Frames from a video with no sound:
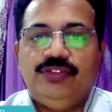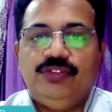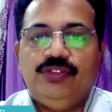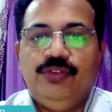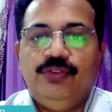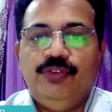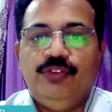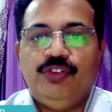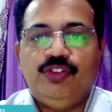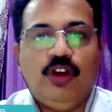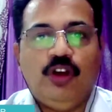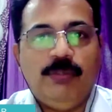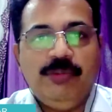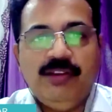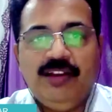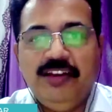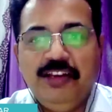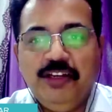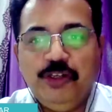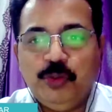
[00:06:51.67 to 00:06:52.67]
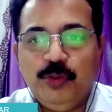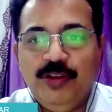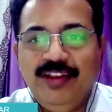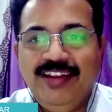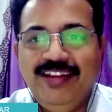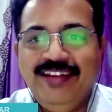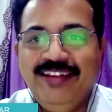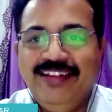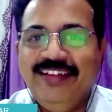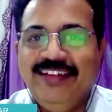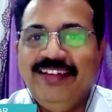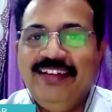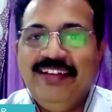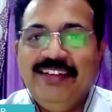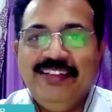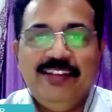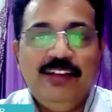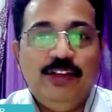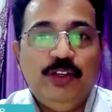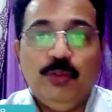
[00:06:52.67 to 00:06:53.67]
So if you stop learning today,
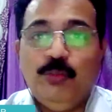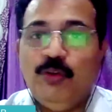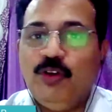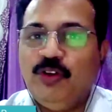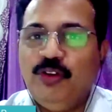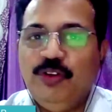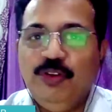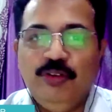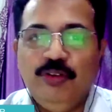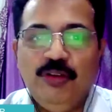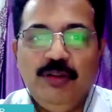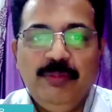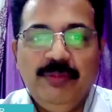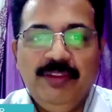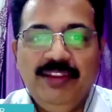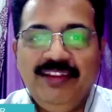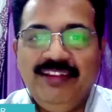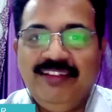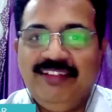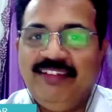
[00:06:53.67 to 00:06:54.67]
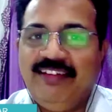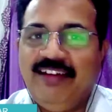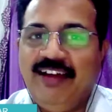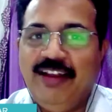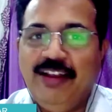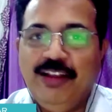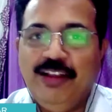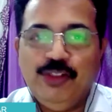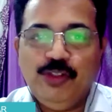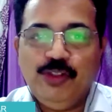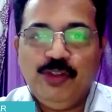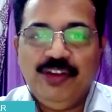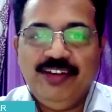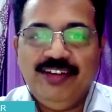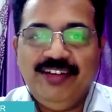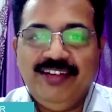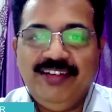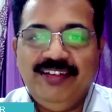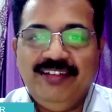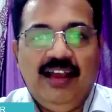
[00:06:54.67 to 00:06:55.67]
then tomorrow you will be
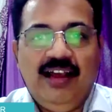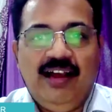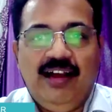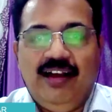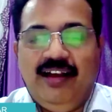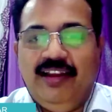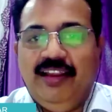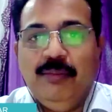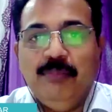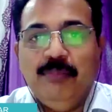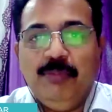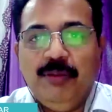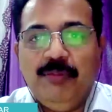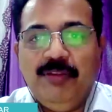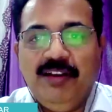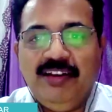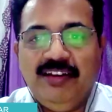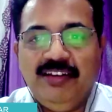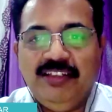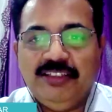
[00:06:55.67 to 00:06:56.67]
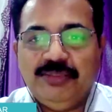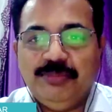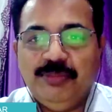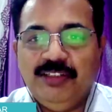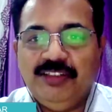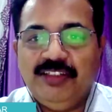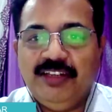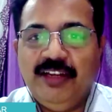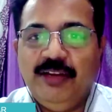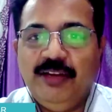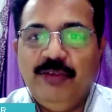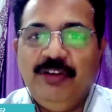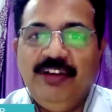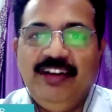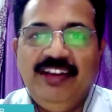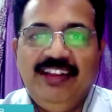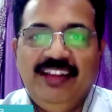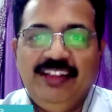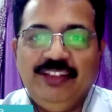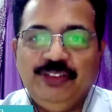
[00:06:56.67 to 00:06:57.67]
uneducated. I implemented this mantra
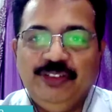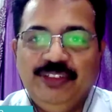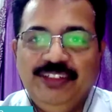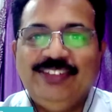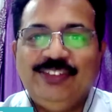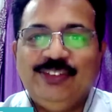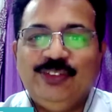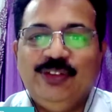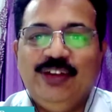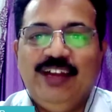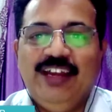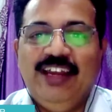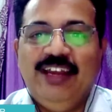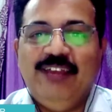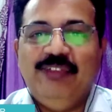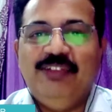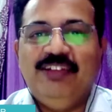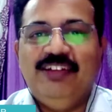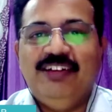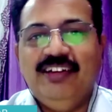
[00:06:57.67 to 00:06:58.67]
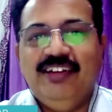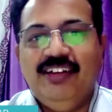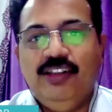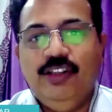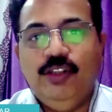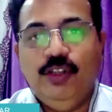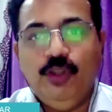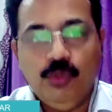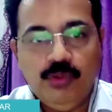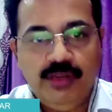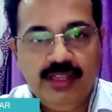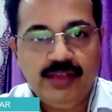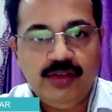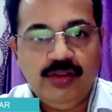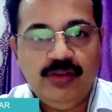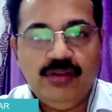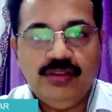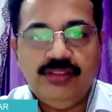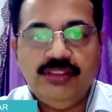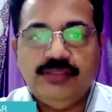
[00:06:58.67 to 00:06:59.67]
every day actually. So I have learned new
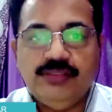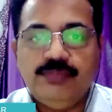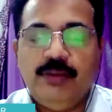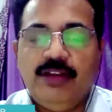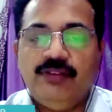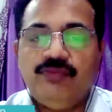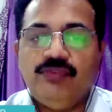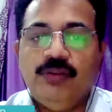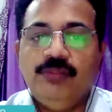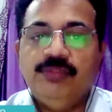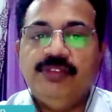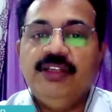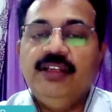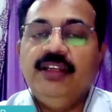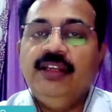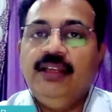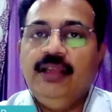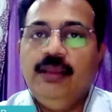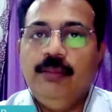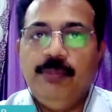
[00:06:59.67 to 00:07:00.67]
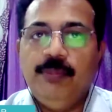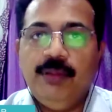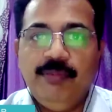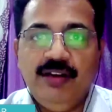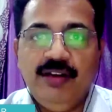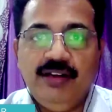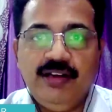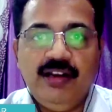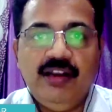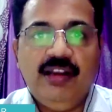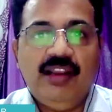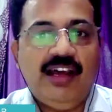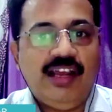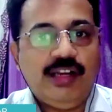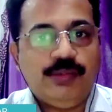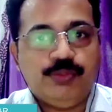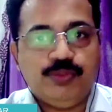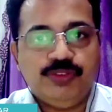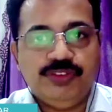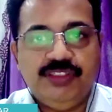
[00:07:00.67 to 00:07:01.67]
technologies, platforms, implemented
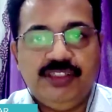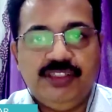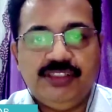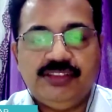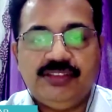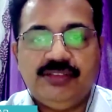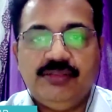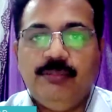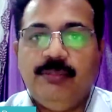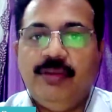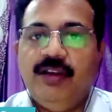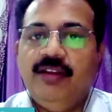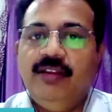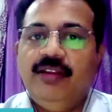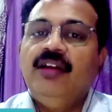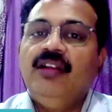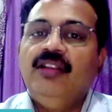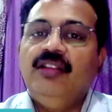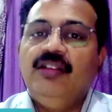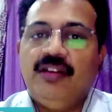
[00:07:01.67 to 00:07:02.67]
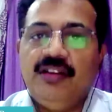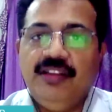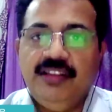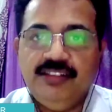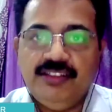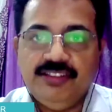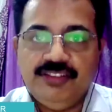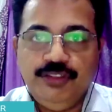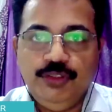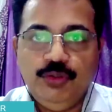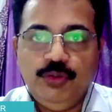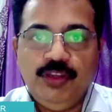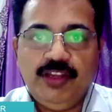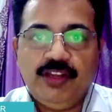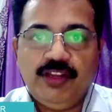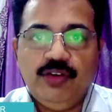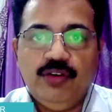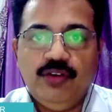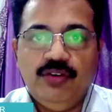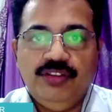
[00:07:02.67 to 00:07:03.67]
large projects by learning these new
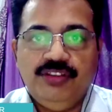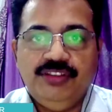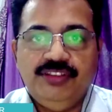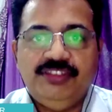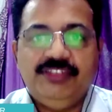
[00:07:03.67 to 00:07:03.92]
technologies.